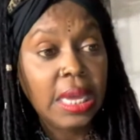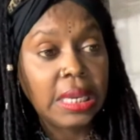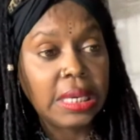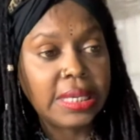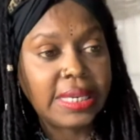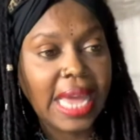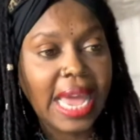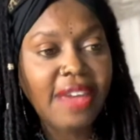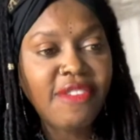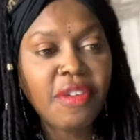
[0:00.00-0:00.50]

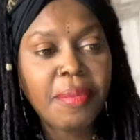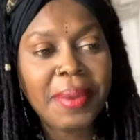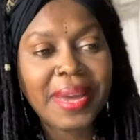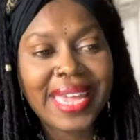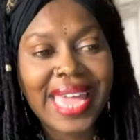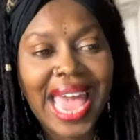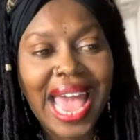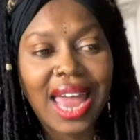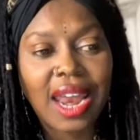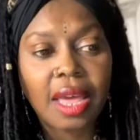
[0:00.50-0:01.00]
David
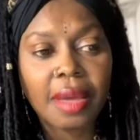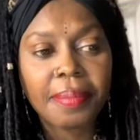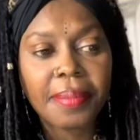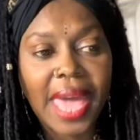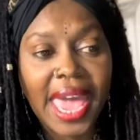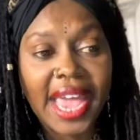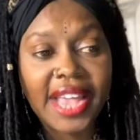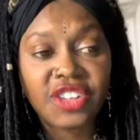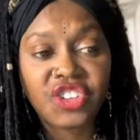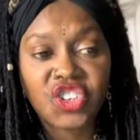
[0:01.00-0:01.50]
McCallum,
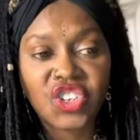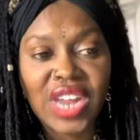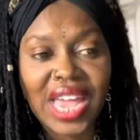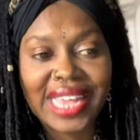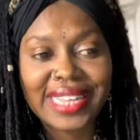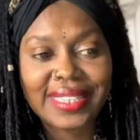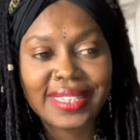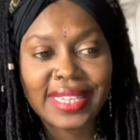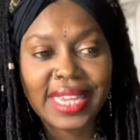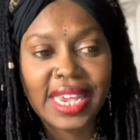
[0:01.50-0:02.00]
age
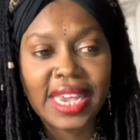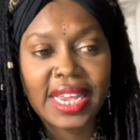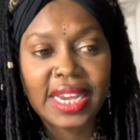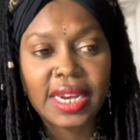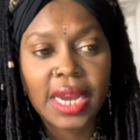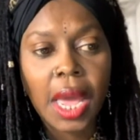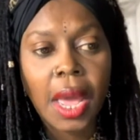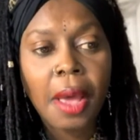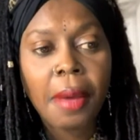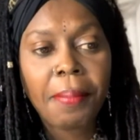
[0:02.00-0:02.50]
19,
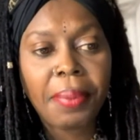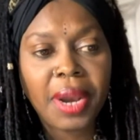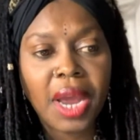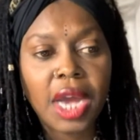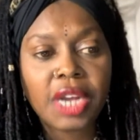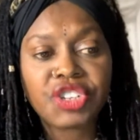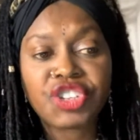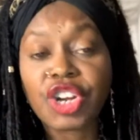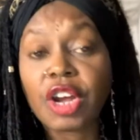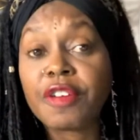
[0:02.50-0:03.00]

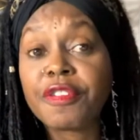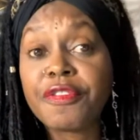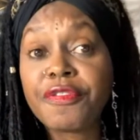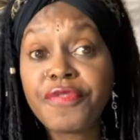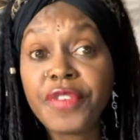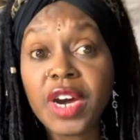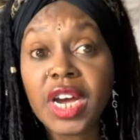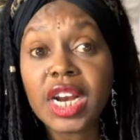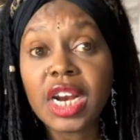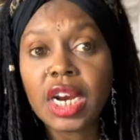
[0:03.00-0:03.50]
plunged a
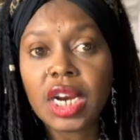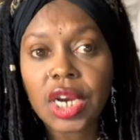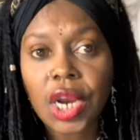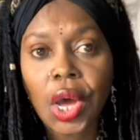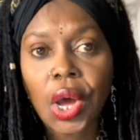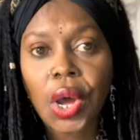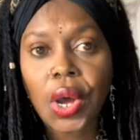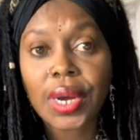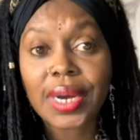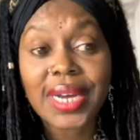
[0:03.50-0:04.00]

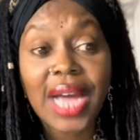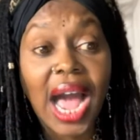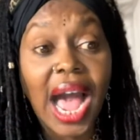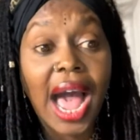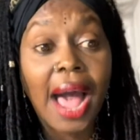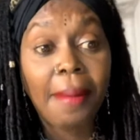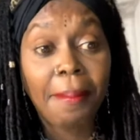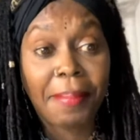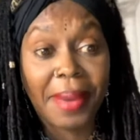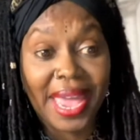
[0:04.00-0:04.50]
foot-long
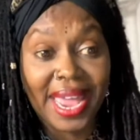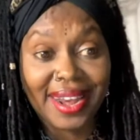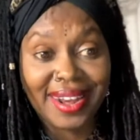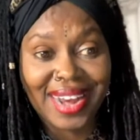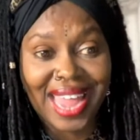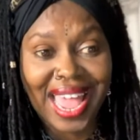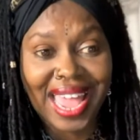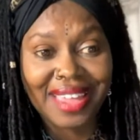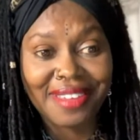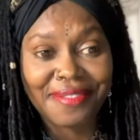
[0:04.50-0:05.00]
combat
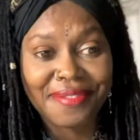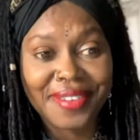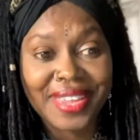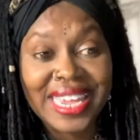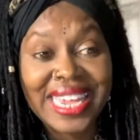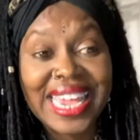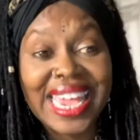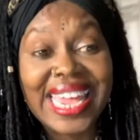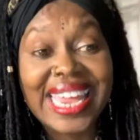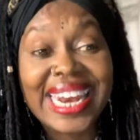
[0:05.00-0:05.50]
knife
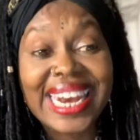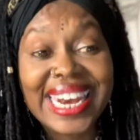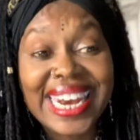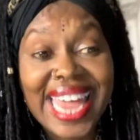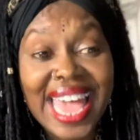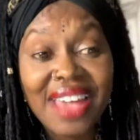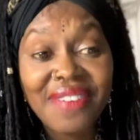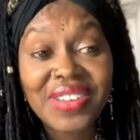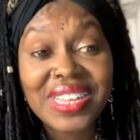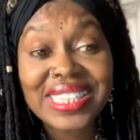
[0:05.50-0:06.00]

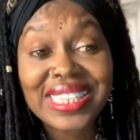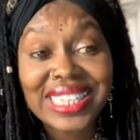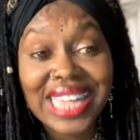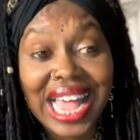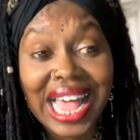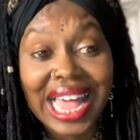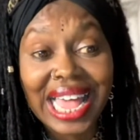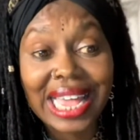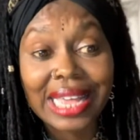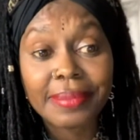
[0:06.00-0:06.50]
11
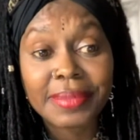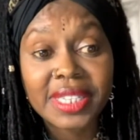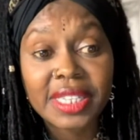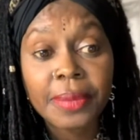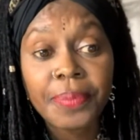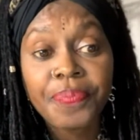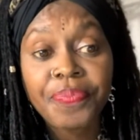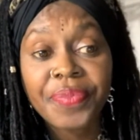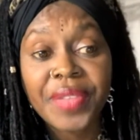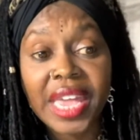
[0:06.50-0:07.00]
times
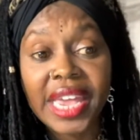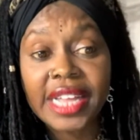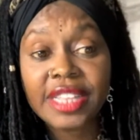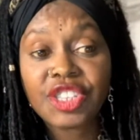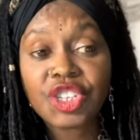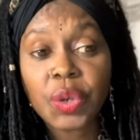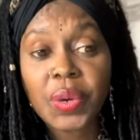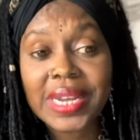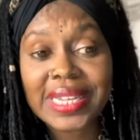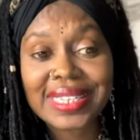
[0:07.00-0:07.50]

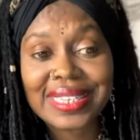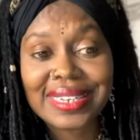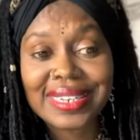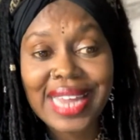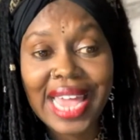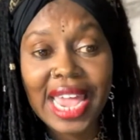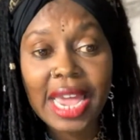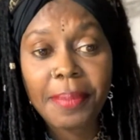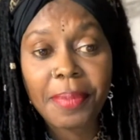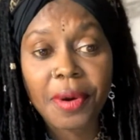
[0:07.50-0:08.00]
into his
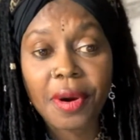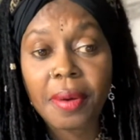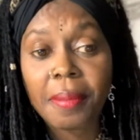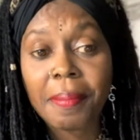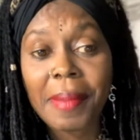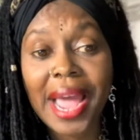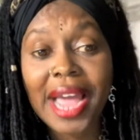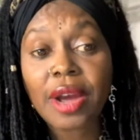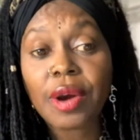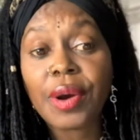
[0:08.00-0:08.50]
neighbor
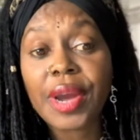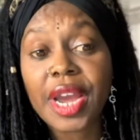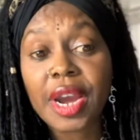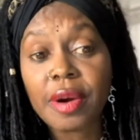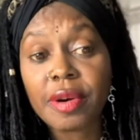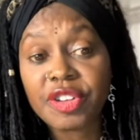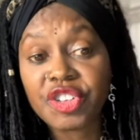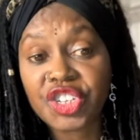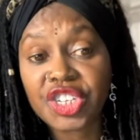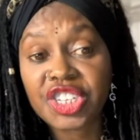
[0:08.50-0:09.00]
Michael
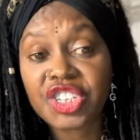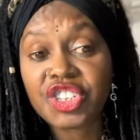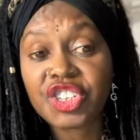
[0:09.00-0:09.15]
Irridge's